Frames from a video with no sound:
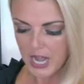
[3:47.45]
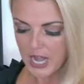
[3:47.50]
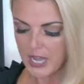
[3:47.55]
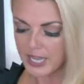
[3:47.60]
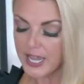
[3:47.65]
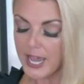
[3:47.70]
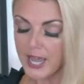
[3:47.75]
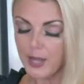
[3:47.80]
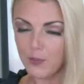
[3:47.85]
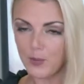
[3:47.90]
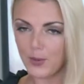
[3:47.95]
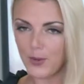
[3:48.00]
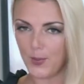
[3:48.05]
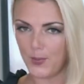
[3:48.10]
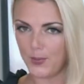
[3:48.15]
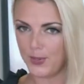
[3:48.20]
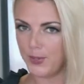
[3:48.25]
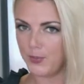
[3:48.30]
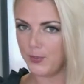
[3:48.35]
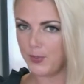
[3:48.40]
Again, we're
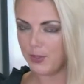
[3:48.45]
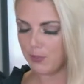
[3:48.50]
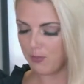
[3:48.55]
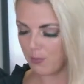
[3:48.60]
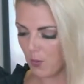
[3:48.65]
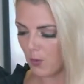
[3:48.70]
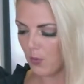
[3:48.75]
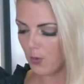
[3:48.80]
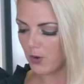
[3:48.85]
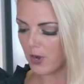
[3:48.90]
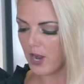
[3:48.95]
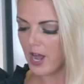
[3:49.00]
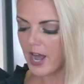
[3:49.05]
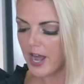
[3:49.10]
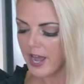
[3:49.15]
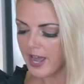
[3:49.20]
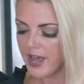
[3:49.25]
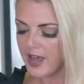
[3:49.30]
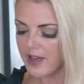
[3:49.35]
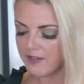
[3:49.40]
going in with more.
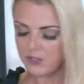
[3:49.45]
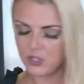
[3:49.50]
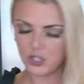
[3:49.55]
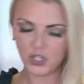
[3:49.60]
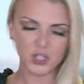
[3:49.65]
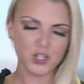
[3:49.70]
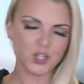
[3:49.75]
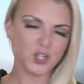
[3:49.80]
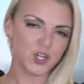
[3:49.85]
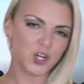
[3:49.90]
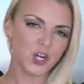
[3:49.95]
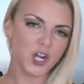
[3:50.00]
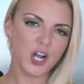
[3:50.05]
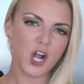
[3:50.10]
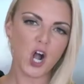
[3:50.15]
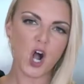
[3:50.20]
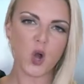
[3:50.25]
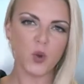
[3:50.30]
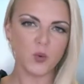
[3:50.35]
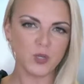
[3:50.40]
I have ginger.
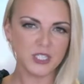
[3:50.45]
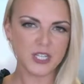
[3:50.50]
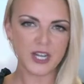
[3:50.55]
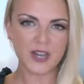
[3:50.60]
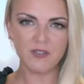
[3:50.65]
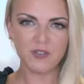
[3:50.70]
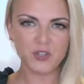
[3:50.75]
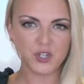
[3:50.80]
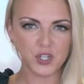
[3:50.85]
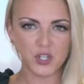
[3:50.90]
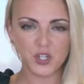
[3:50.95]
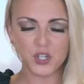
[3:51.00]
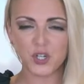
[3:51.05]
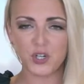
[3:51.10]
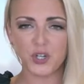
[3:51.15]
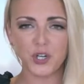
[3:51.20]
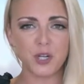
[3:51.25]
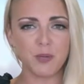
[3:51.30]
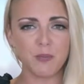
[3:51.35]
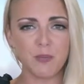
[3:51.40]
I always have
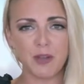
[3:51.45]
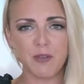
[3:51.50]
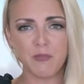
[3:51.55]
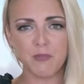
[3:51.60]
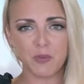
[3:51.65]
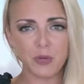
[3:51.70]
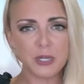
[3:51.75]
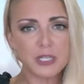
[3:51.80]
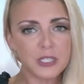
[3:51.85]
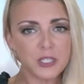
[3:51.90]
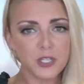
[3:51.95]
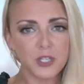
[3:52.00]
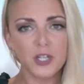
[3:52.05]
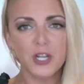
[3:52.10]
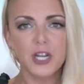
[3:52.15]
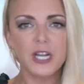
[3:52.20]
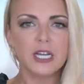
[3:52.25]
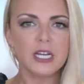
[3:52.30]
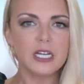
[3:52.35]
ginger in my freezer.